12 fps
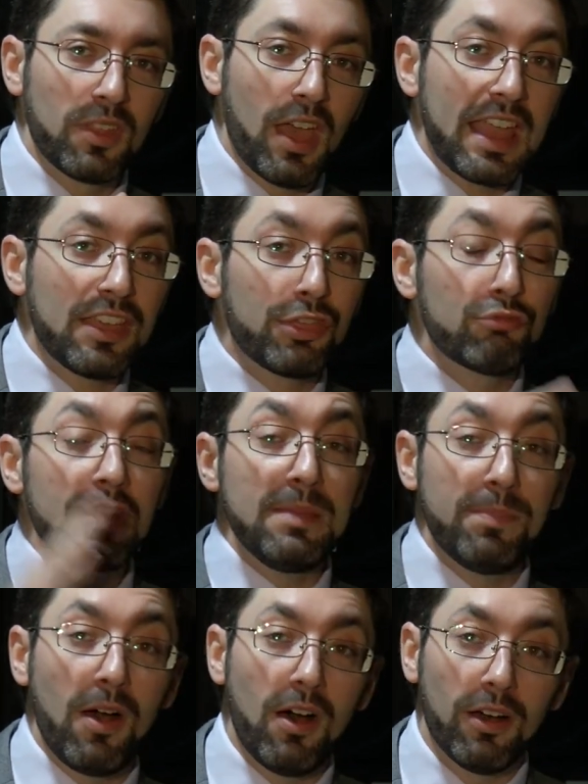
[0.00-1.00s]

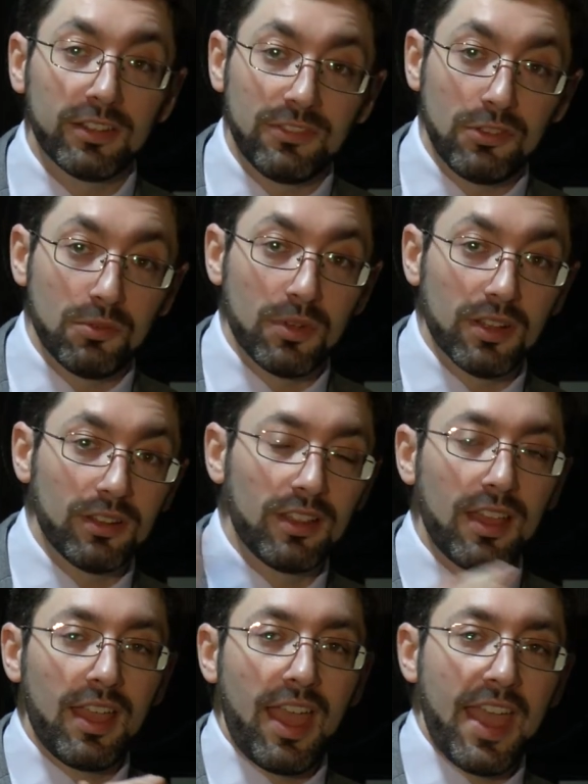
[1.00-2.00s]
three-part, if you will,
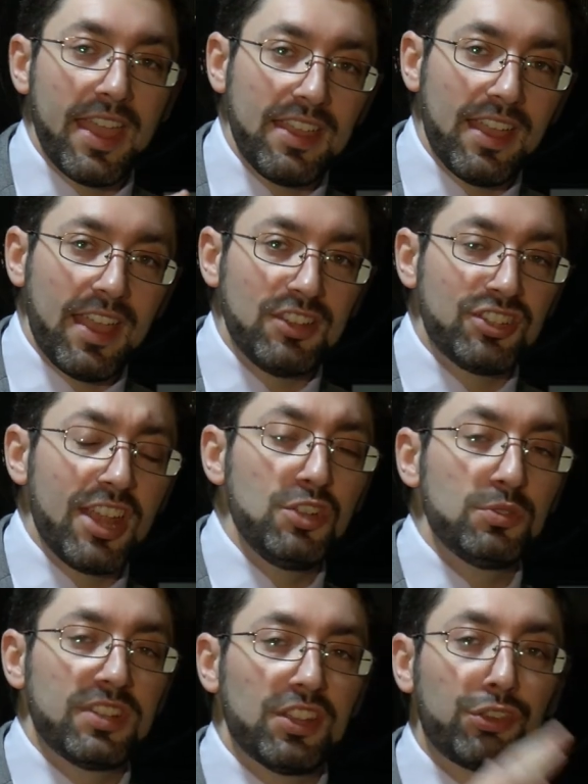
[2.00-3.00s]
a change
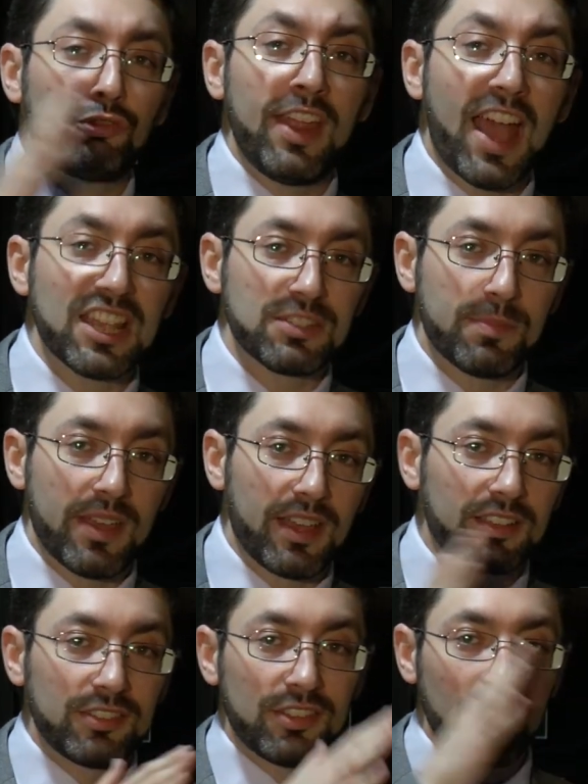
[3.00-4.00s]
which has three
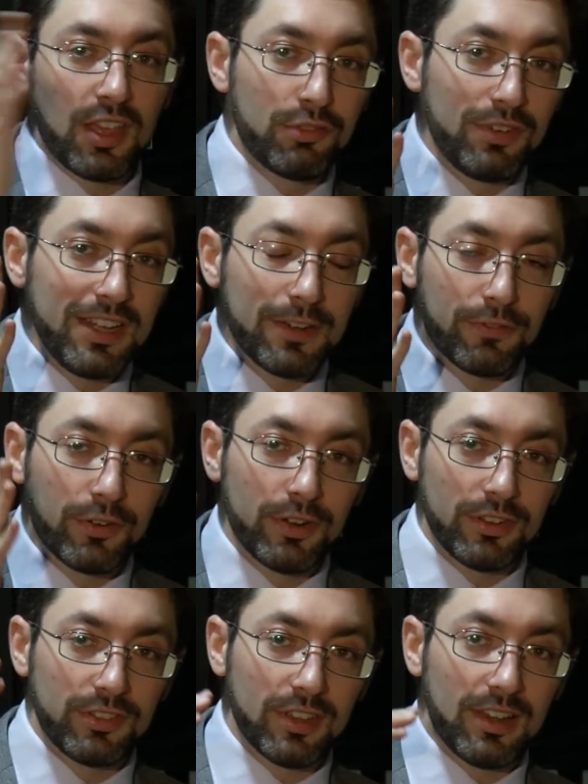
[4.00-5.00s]
aspects, three
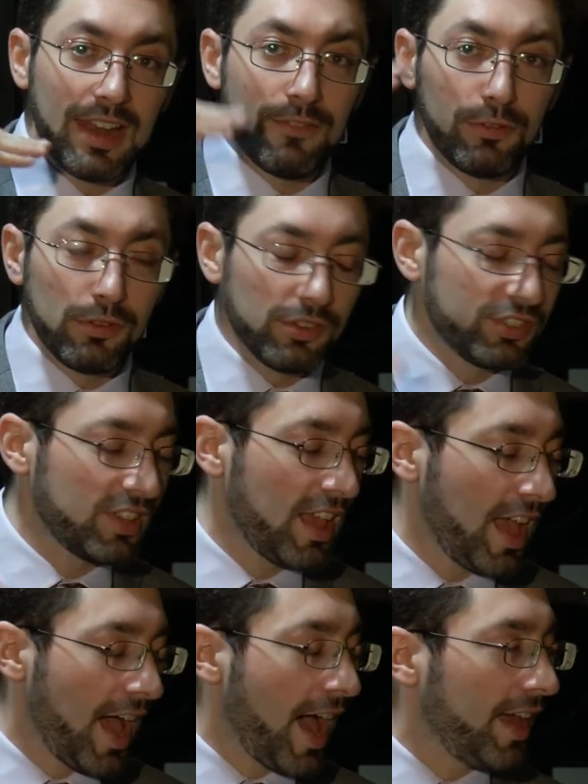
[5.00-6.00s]
different levels
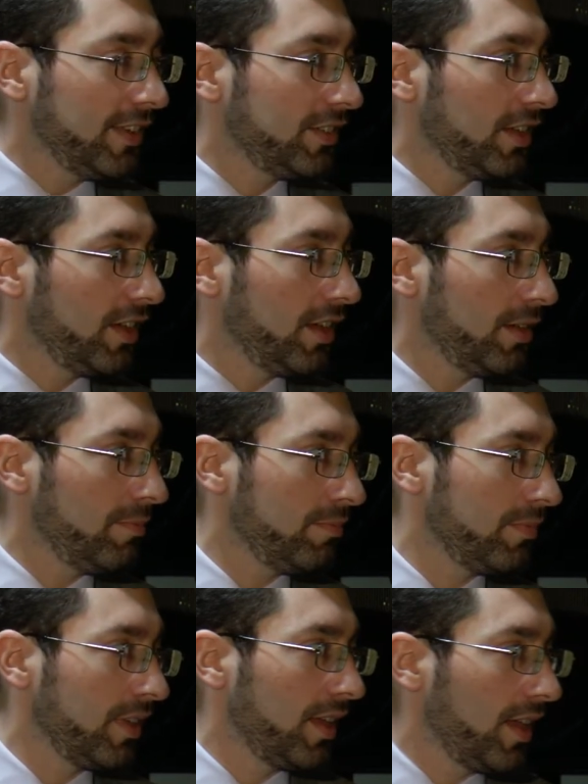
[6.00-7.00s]
and
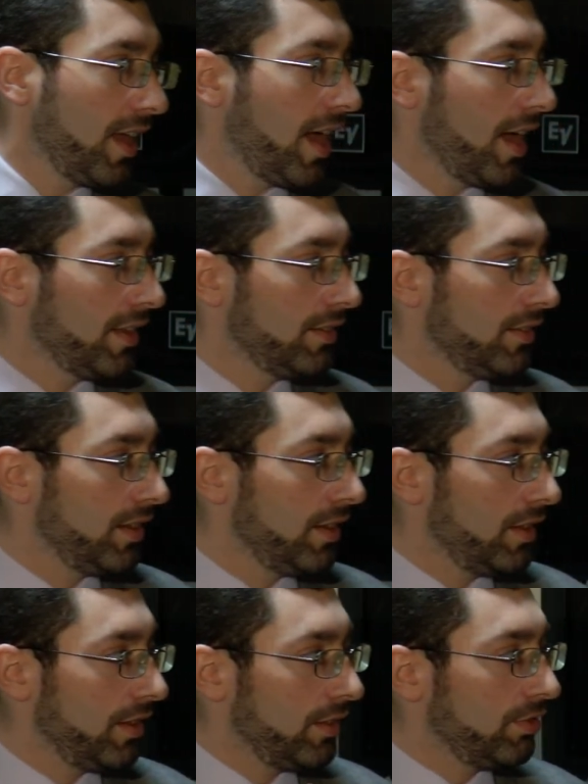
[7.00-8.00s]

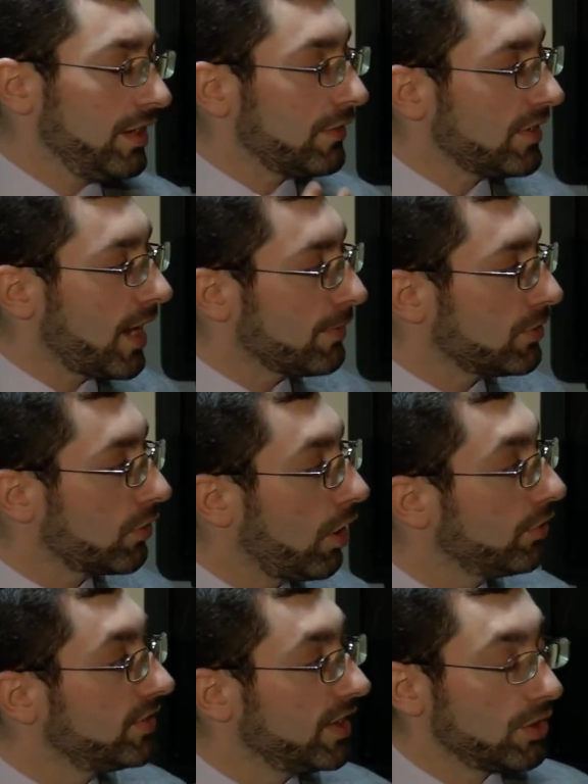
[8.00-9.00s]
three different types of
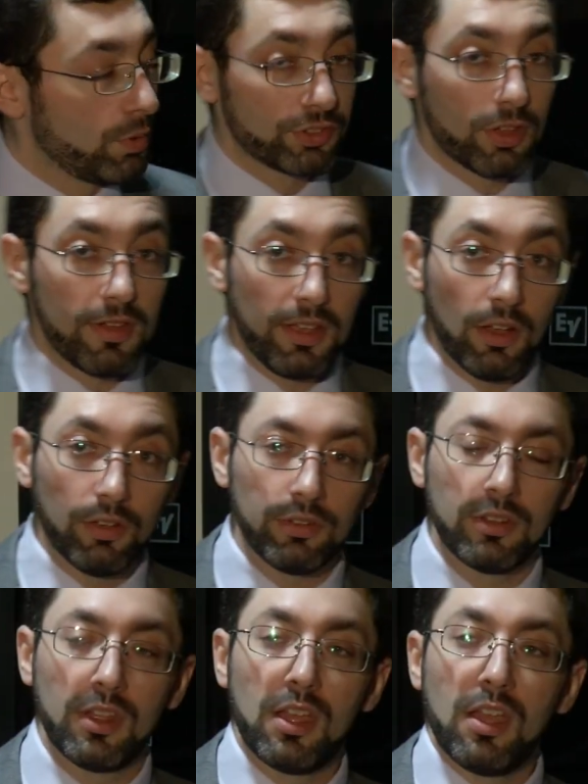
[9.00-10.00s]
content to what's going on.
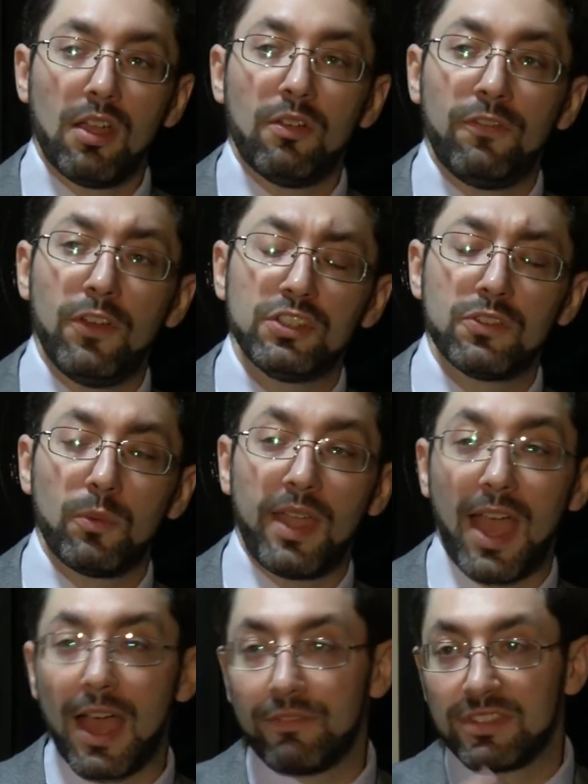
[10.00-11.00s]
First of all, we
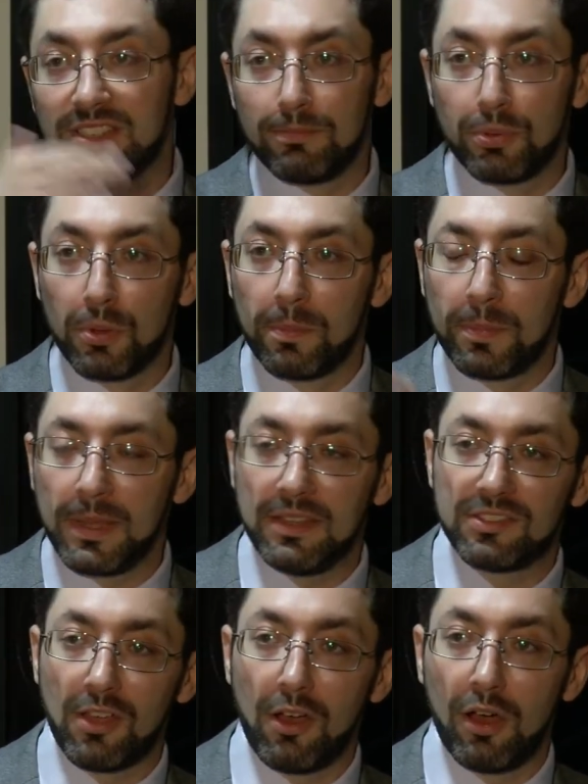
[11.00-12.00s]
have a simple
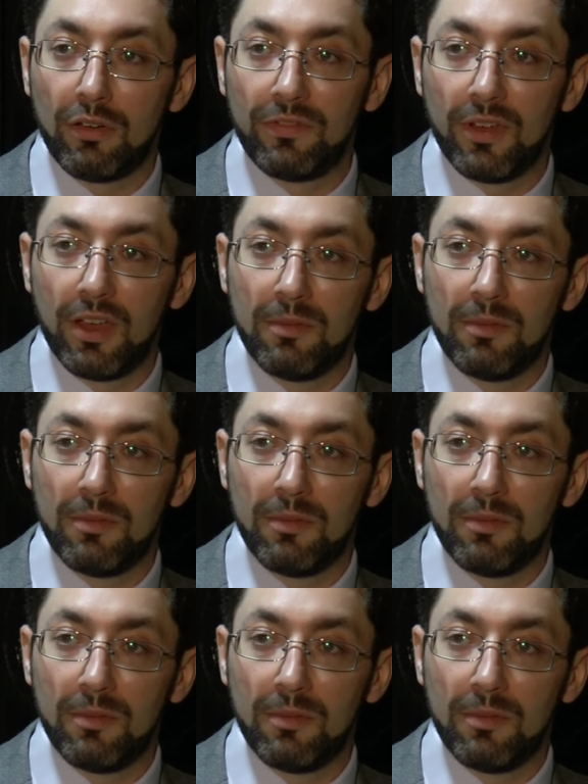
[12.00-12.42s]
piece of